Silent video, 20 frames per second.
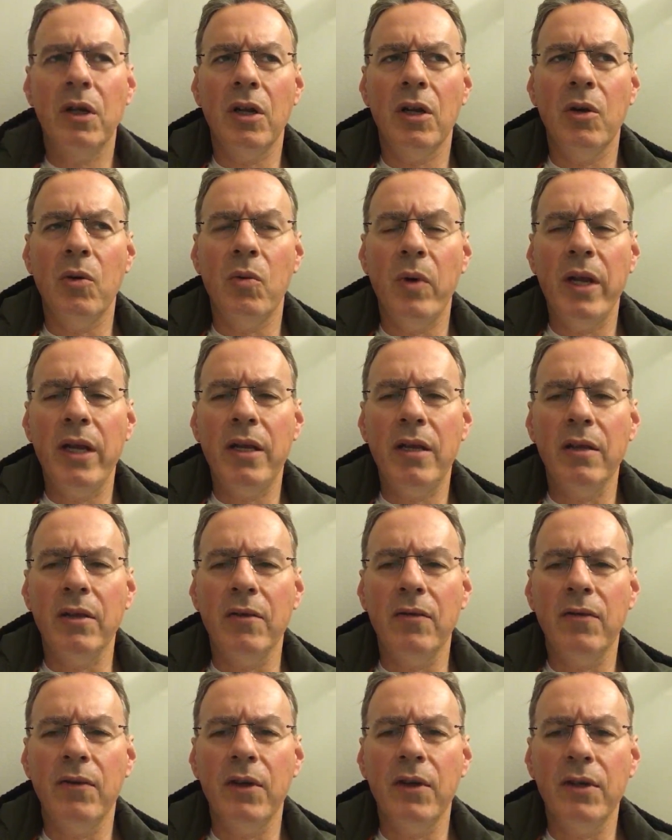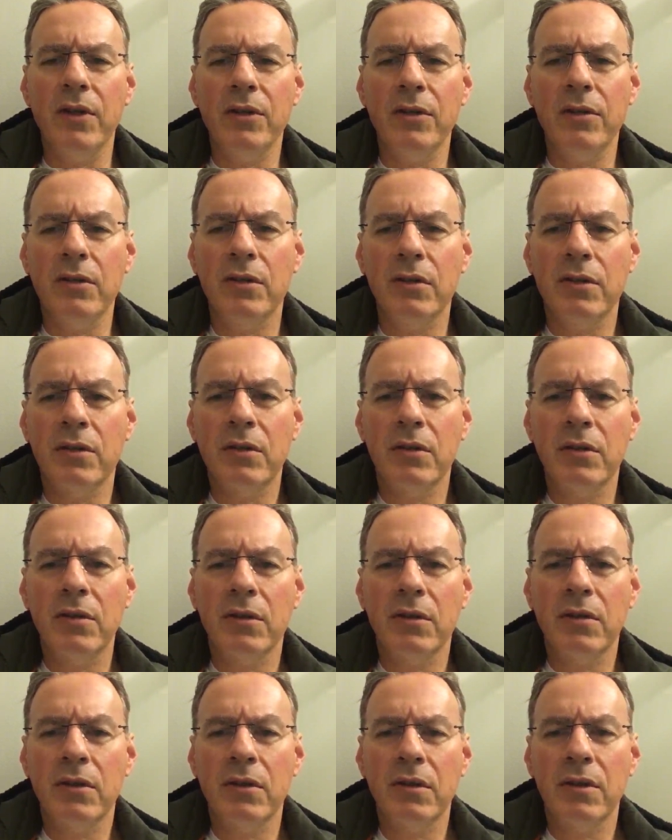an awakened fish
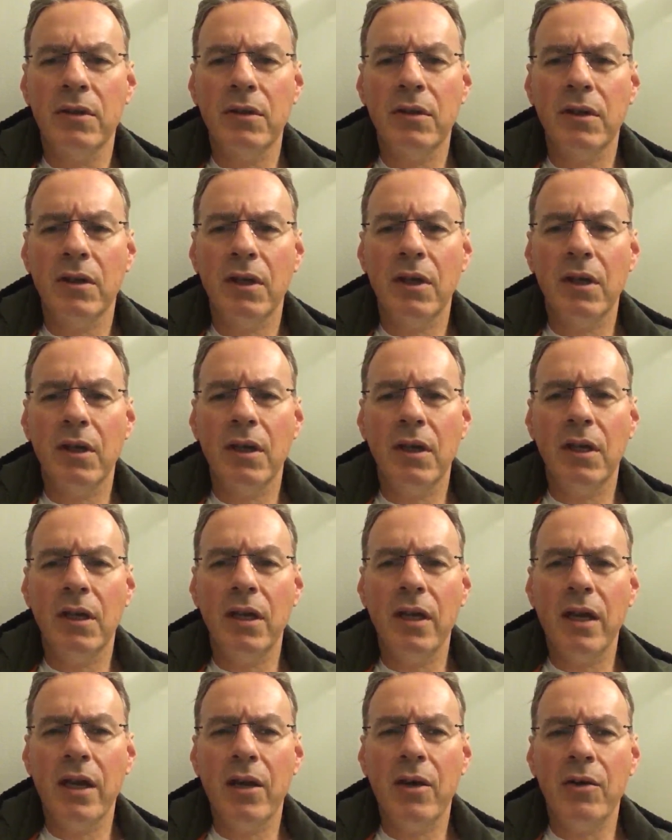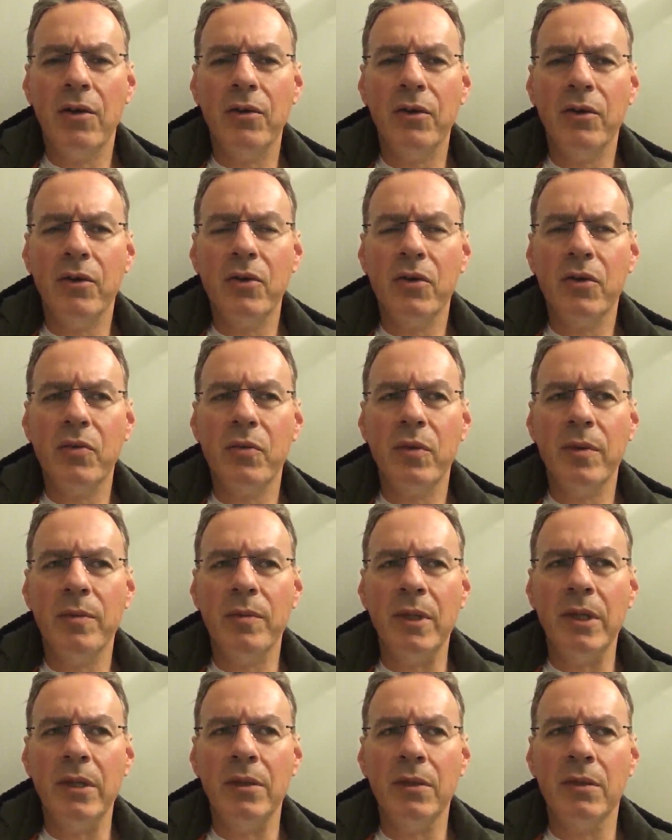and now you're
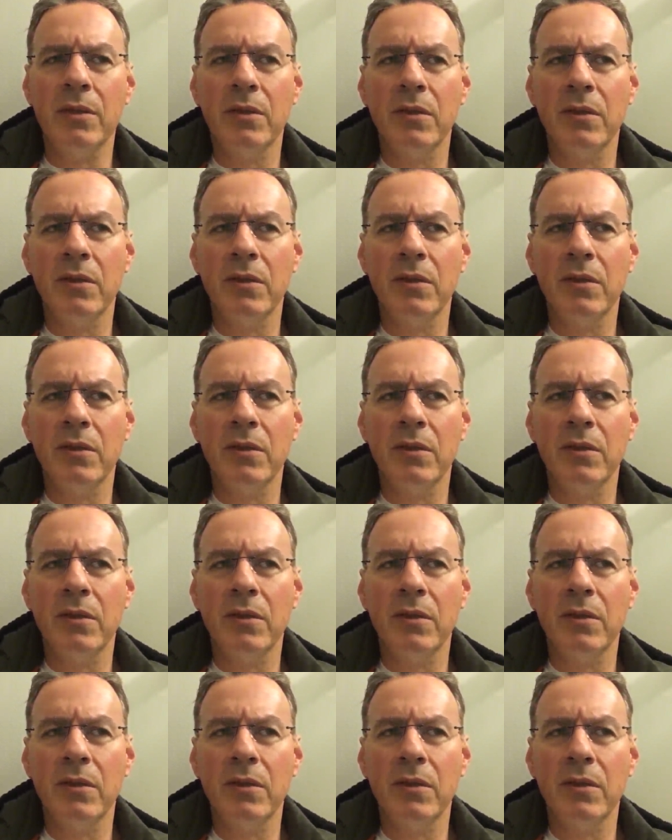swimming,